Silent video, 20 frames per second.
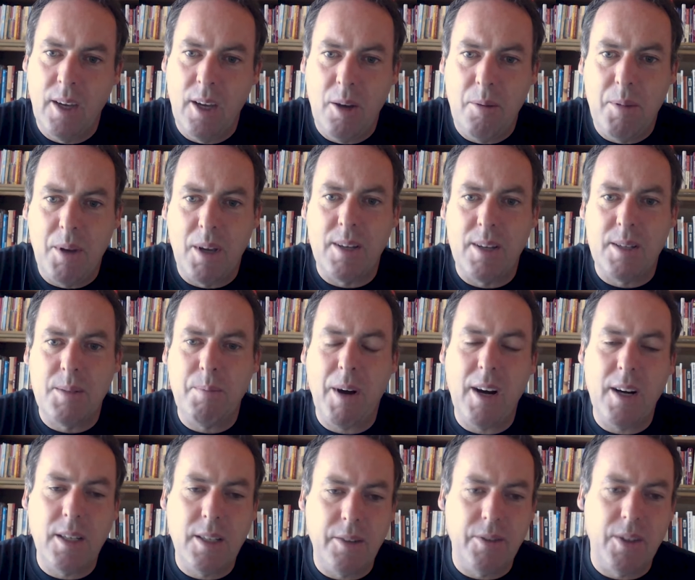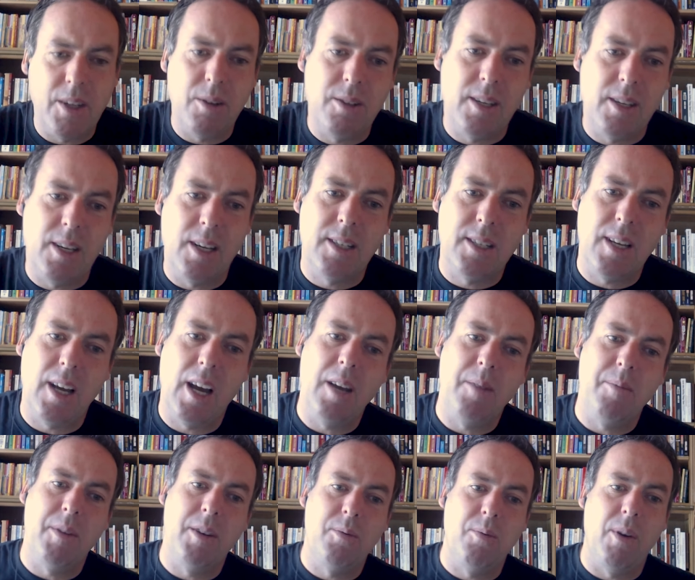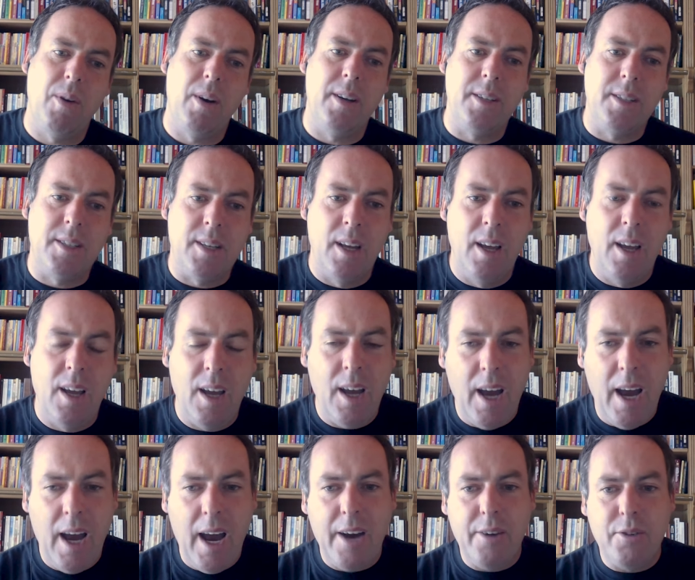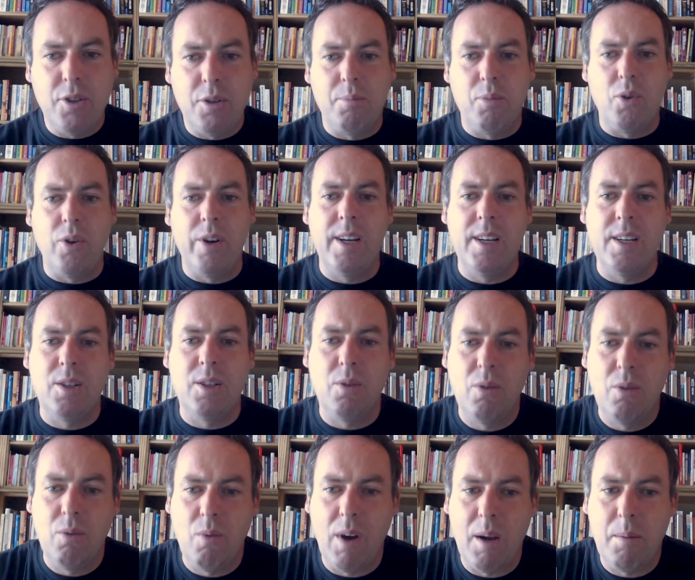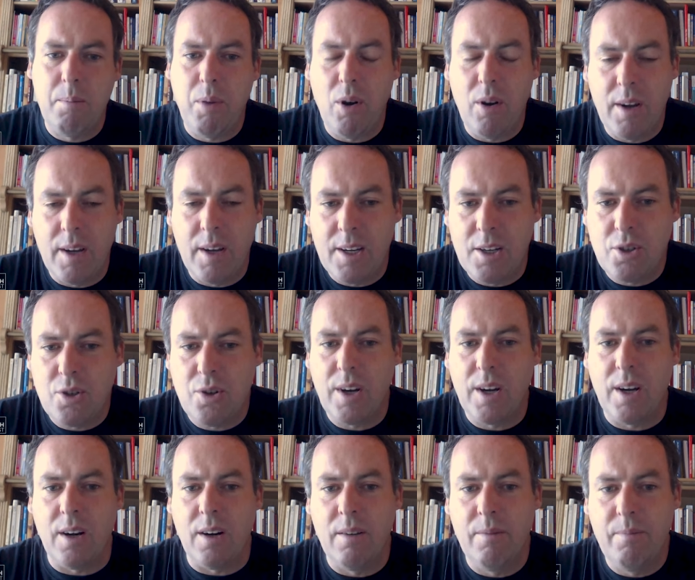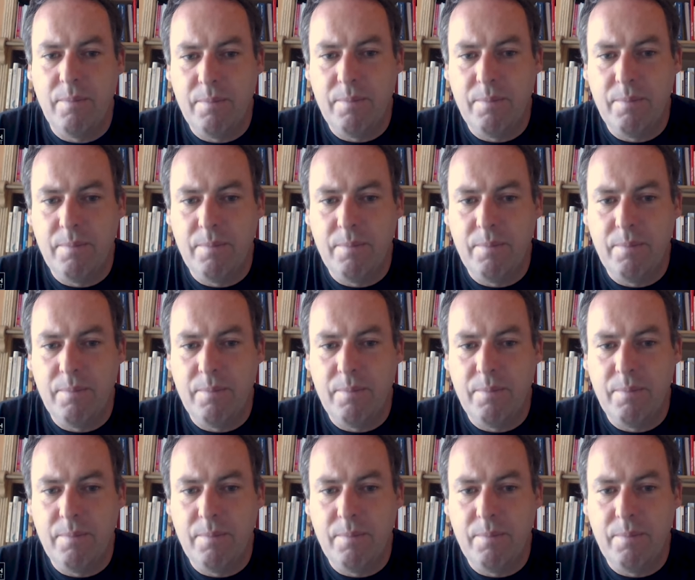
because part of the, the assignment was how to breathe while pulling a trigger.